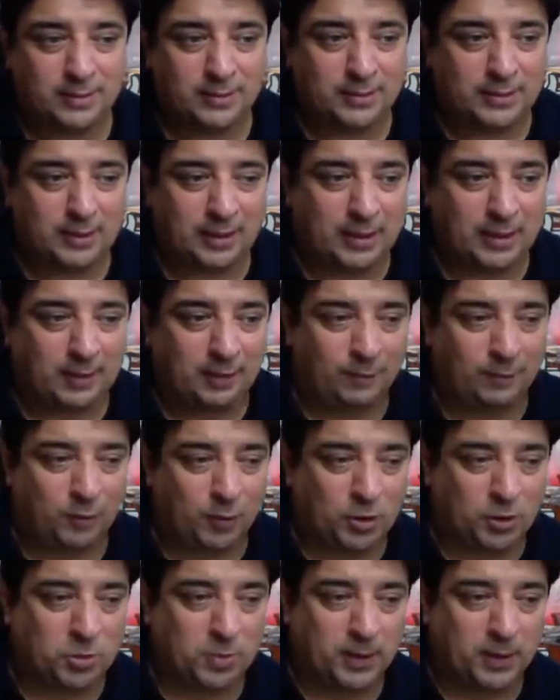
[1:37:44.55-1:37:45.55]
They
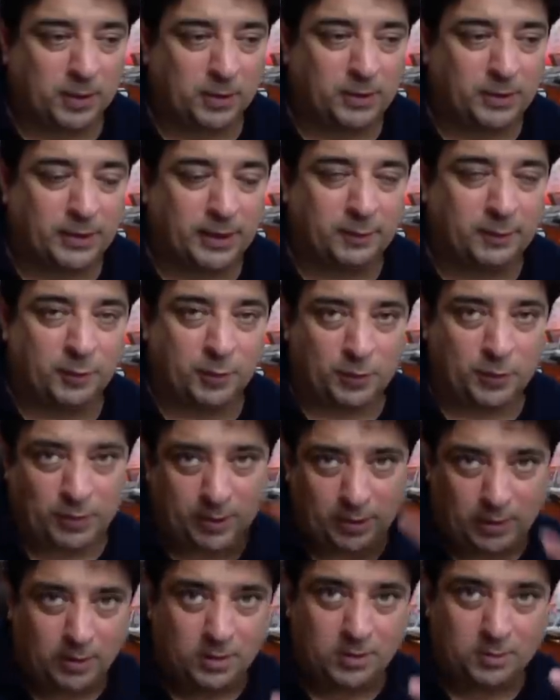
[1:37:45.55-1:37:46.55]
watch my content for a
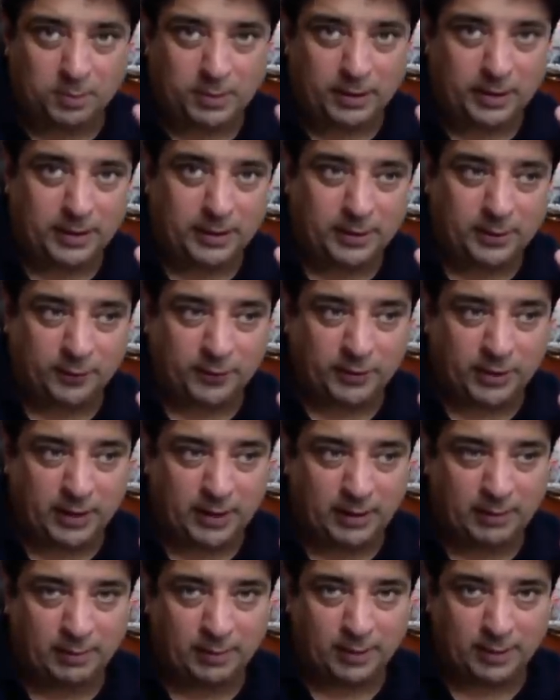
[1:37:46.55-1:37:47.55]
long period of
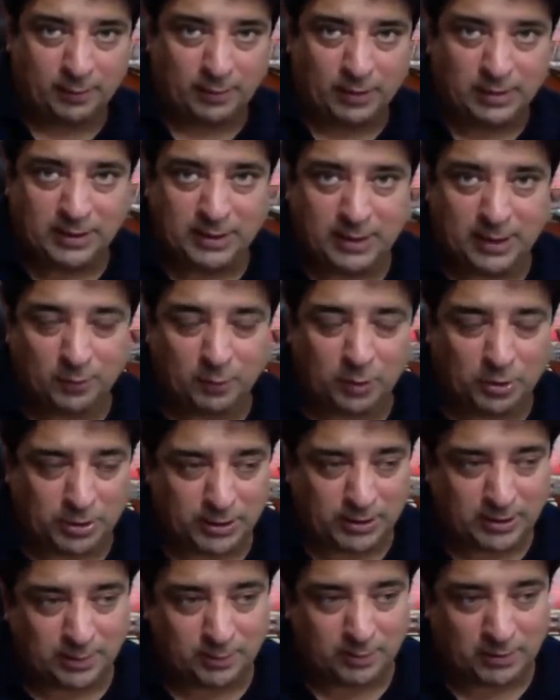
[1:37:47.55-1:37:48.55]
time. And once they're
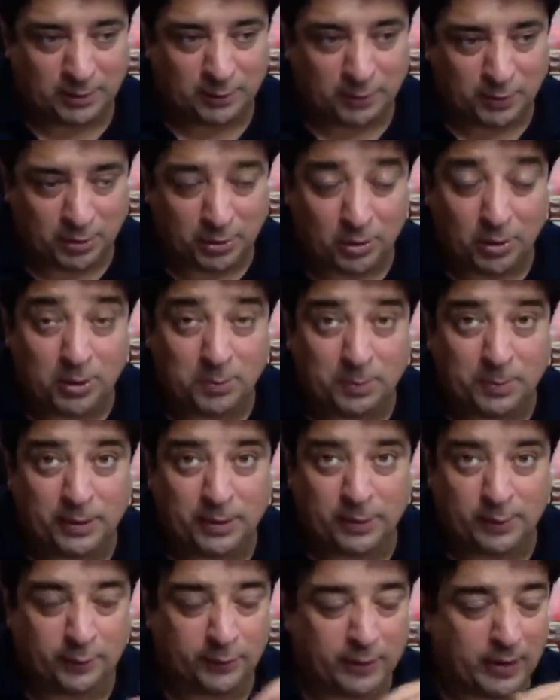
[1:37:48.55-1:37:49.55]
watching something for a longer
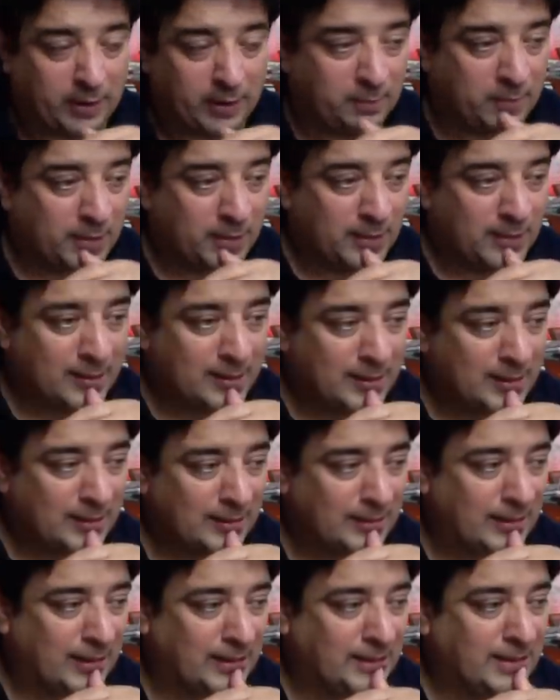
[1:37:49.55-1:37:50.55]
period of time,
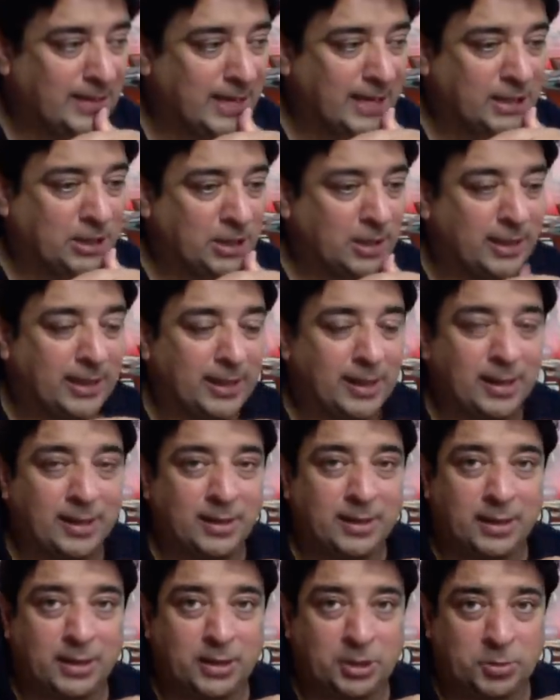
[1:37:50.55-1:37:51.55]
that's naturally an
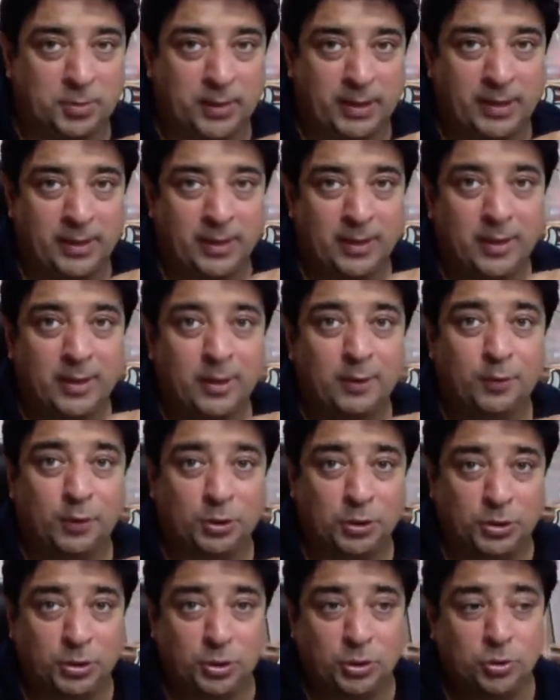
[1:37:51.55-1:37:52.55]
encouragement for
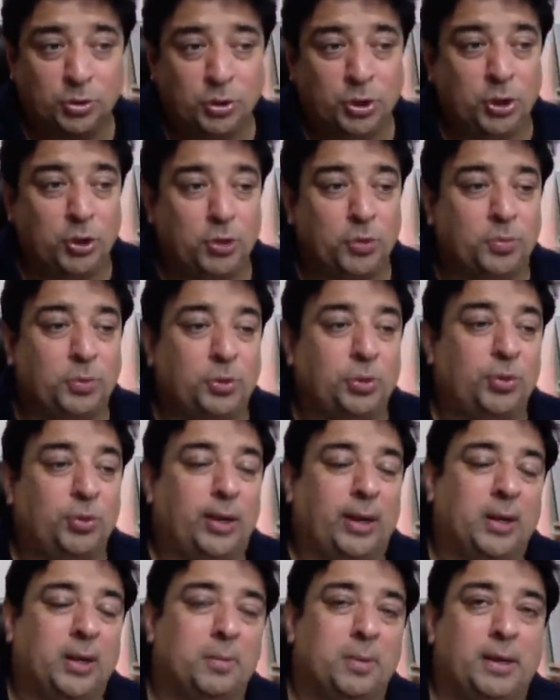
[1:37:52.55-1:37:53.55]
YouTube to
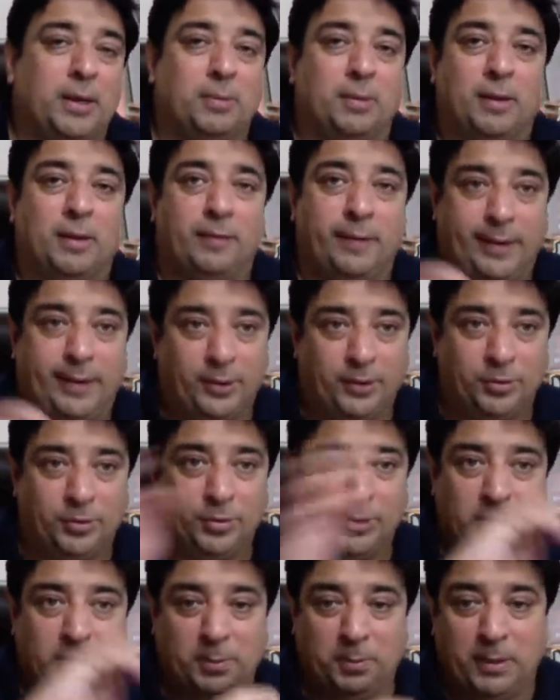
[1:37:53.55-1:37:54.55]
recommend my video to
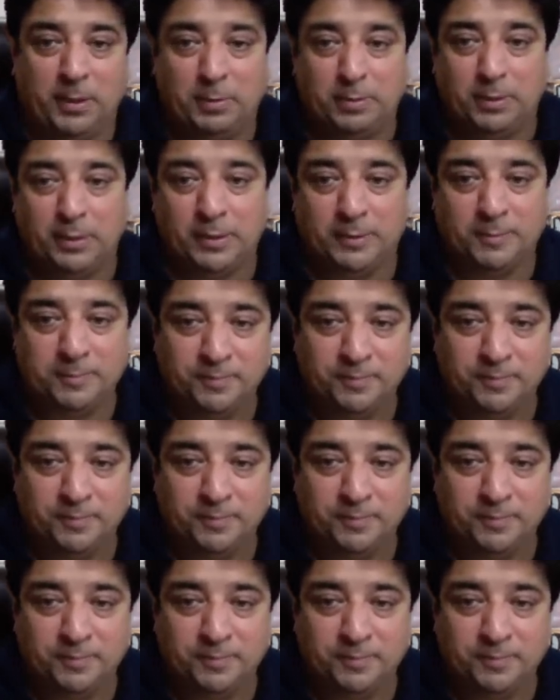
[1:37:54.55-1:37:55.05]
other people.